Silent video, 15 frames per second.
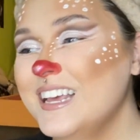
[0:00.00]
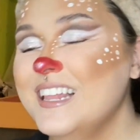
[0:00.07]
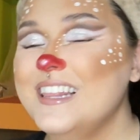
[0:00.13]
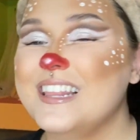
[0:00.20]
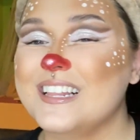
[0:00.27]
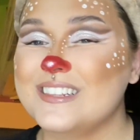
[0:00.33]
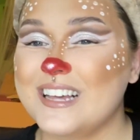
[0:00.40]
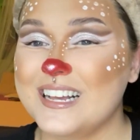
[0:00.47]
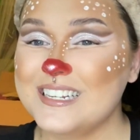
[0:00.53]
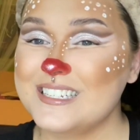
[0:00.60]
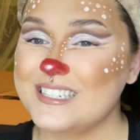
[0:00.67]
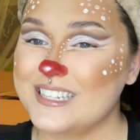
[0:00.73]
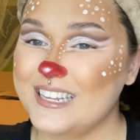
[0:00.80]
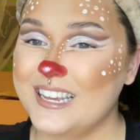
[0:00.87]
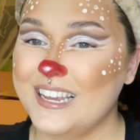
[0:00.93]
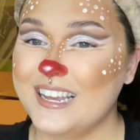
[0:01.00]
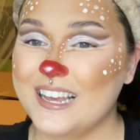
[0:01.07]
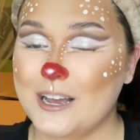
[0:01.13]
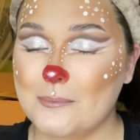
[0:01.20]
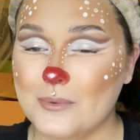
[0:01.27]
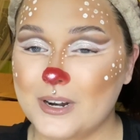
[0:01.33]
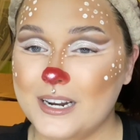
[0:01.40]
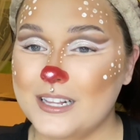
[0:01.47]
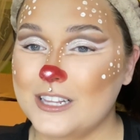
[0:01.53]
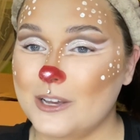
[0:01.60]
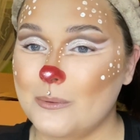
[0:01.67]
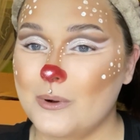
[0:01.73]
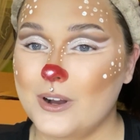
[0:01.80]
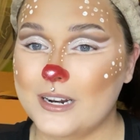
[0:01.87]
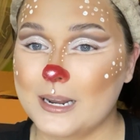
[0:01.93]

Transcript: The last thing I'm running low on,